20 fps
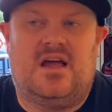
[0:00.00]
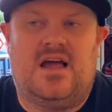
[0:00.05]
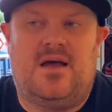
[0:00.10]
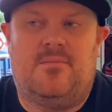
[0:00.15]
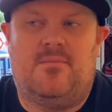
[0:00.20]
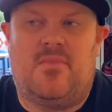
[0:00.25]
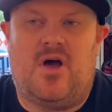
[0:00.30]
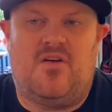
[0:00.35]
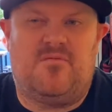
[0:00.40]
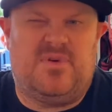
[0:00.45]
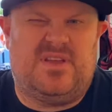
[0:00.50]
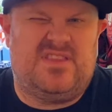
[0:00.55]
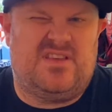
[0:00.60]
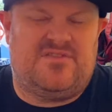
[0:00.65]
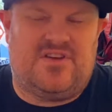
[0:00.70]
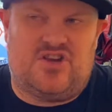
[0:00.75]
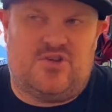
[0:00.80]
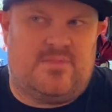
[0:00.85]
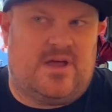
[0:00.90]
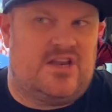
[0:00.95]
I've been the
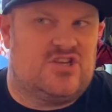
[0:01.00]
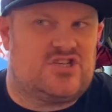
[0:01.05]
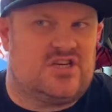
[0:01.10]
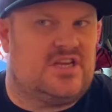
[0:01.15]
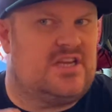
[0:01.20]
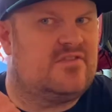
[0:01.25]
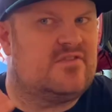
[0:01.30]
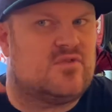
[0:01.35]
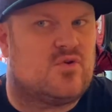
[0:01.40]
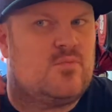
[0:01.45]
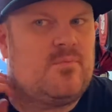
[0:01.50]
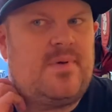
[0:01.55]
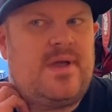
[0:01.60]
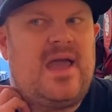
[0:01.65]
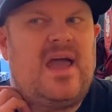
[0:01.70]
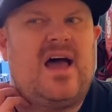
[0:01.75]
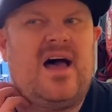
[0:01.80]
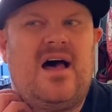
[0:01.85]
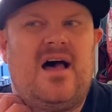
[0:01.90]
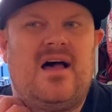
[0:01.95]
venue manager here for
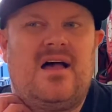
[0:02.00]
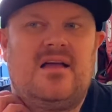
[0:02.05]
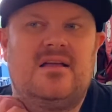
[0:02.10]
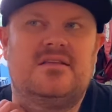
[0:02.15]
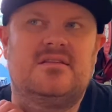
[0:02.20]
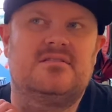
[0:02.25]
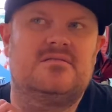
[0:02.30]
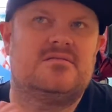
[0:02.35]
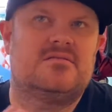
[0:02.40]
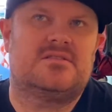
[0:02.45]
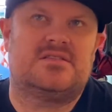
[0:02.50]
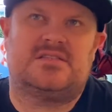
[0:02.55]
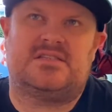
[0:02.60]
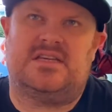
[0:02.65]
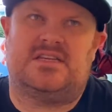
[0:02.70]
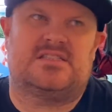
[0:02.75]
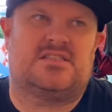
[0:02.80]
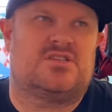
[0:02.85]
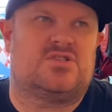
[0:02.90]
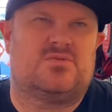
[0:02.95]
about
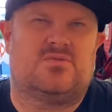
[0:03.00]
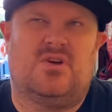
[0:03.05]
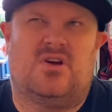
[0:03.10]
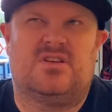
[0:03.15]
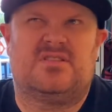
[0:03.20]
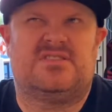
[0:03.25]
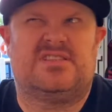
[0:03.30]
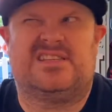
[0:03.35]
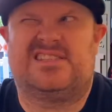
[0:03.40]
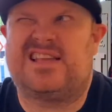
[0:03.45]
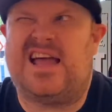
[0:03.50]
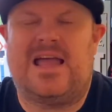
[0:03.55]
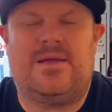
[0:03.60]
6 to 8